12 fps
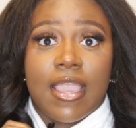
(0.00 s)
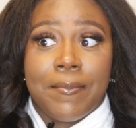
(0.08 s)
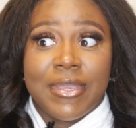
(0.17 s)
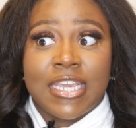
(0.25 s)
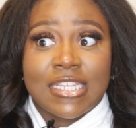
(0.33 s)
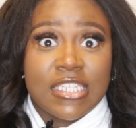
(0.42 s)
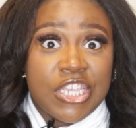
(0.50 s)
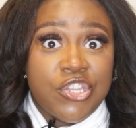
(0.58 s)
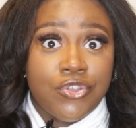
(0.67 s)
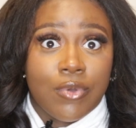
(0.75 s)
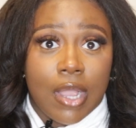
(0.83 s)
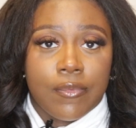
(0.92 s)
because he
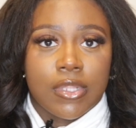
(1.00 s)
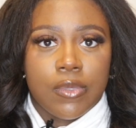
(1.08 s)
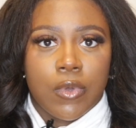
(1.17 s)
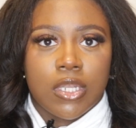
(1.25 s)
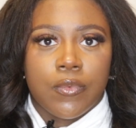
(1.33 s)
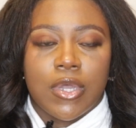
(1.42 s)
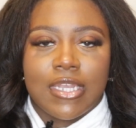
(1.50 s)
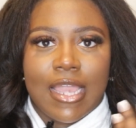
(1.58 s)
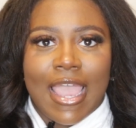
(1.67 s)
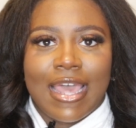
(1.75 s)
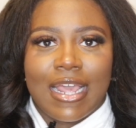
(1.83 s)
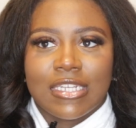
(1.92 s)
knew I really wanted one. Now,
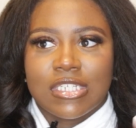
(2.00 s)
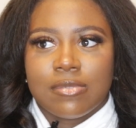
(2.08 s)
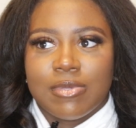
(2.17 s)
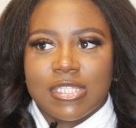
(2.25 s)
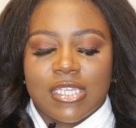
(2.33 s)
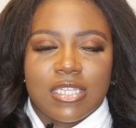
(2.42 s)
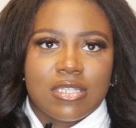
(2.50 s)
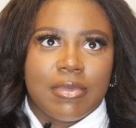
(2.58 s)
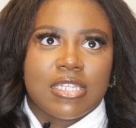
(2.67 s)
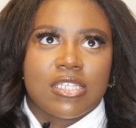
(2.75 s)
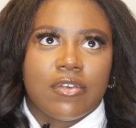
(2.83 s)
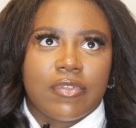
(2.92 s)
had I just been saying to
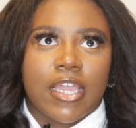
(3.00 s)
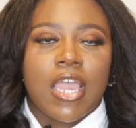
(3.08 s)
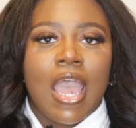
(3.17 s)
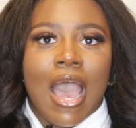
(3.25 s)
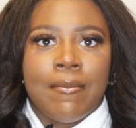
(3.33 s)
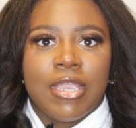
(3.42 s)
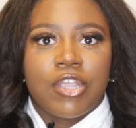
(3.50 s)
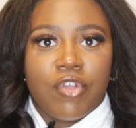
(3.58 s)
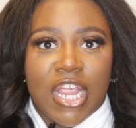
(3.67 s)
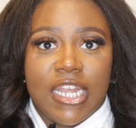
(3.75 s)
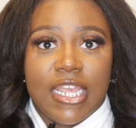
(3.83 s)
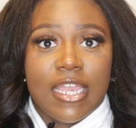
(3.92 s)
myself, like, I mean,
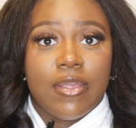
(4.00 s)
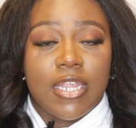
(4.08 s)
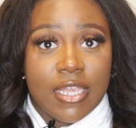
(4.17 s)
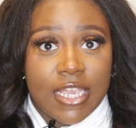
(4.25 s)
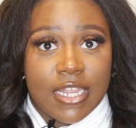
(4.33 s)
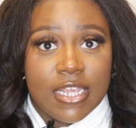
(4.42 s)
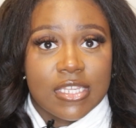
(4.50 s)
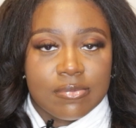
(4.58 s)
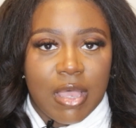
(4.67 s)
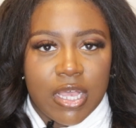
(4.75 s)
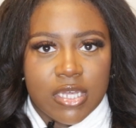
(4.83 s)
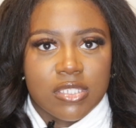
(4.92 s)
granted, it is
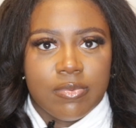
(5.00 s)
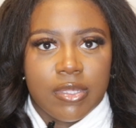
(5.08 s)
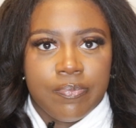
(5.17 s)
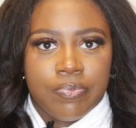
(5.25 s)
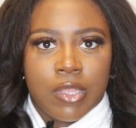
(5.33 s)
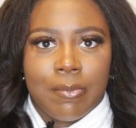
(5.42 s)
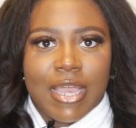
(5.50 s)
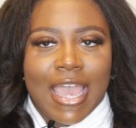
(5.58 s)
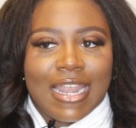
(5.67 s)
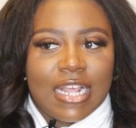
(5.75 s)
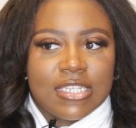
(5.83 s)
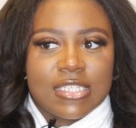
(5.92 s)
my husband, but
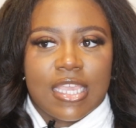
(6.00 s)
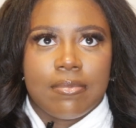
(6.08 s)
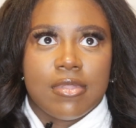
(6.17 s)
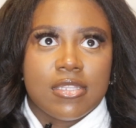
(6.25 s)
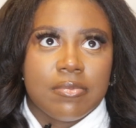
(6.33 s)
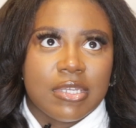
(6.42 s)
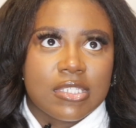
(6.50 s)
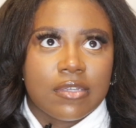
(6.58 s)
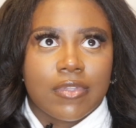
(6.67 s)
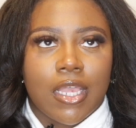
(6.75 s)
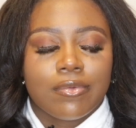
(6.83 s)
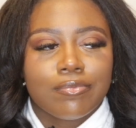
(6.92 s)
had I just kept that to
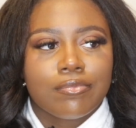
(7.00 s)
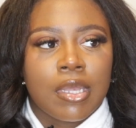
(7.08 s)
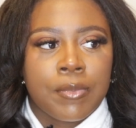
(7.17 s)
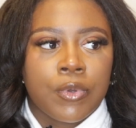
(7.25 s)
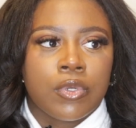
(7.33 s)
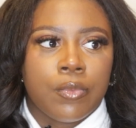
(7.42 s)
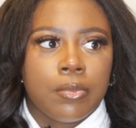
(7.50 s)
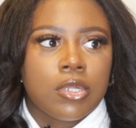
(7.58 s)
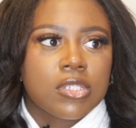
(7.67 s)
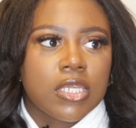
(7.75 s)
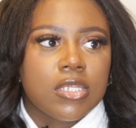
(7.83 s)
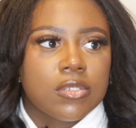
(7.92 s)
myself, like, I'm going to have a
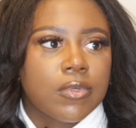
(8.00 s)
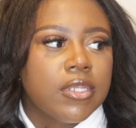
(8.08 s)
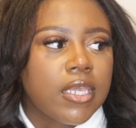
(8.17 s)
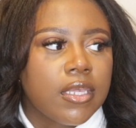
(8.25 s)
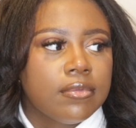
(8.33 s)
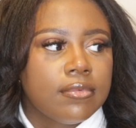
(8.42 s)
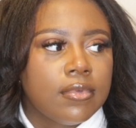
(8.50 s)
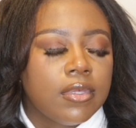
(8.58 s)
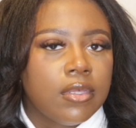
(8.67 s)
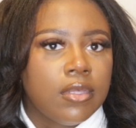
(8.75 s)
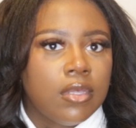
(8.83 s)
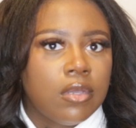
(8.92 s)
Mercedes one day.
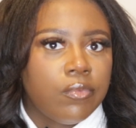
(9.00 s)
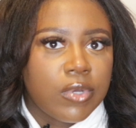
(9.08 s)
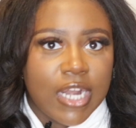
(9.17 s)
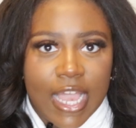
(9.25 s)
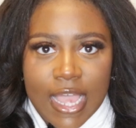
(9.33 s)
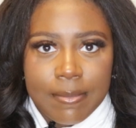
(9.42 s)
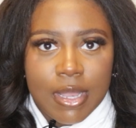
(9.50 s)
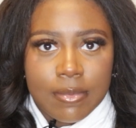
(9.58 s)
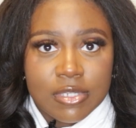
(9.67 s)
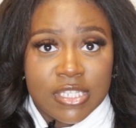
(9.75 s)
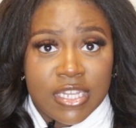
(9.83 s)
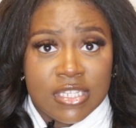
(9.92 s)
Would I have my
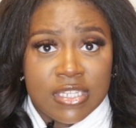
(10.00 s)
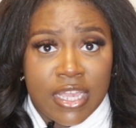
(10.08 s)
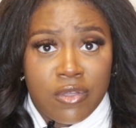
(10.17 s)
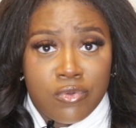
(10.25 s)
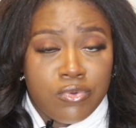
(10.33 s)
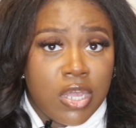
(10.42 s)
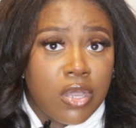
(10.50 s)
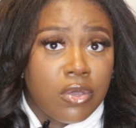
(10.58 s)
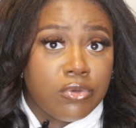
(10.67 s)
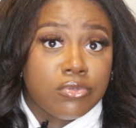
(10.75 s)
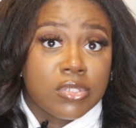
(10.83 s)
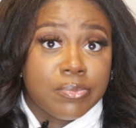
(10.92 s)
Mercedes now? Who
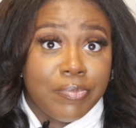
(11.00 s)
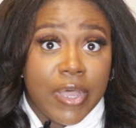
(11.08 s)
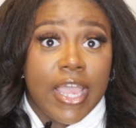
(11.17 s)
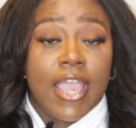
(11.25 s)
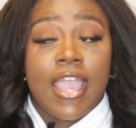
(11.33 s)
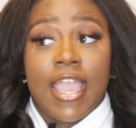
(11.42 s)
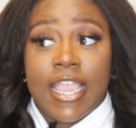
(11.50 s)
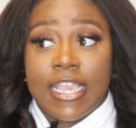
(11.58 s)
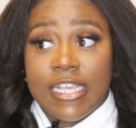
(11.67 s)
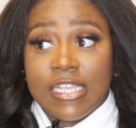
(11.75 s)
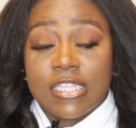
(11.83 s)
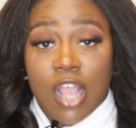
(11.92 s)
knows? But
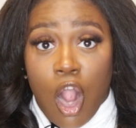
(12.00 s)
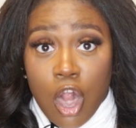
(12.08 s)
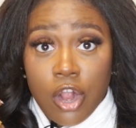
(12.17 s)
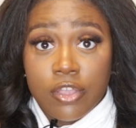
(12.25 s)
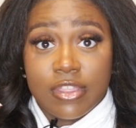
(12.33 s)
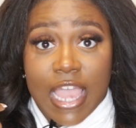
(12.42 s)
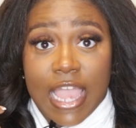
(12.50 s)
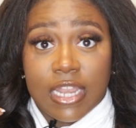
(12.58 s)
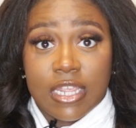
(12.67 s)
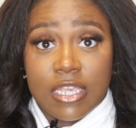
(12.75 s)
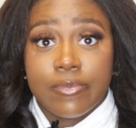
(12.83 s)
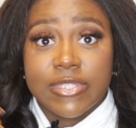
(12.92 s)
he heard
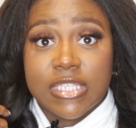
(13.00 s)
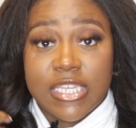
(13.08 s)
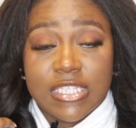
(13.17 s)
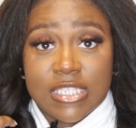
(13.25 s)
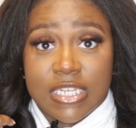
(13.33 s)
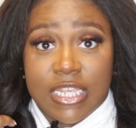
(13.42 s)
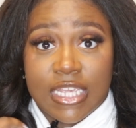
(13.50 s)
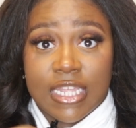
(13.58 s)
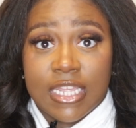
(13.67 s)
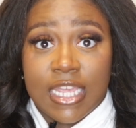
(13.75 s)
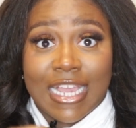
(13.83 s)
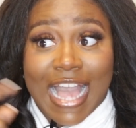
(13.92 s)
that. He was
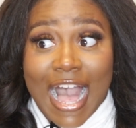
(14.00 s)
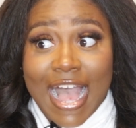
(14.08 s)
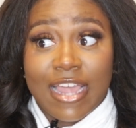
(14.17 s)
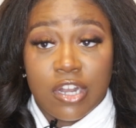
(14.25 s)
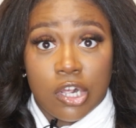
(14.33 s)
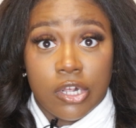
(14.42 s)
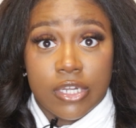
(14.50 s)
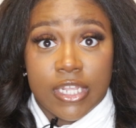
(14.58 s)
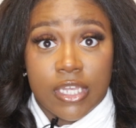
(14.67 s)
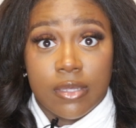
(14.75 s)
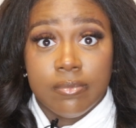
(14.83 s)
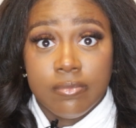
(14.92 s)
listening. God heard
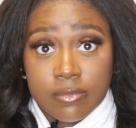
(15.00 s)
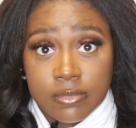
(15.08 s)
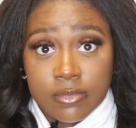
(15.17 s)
him.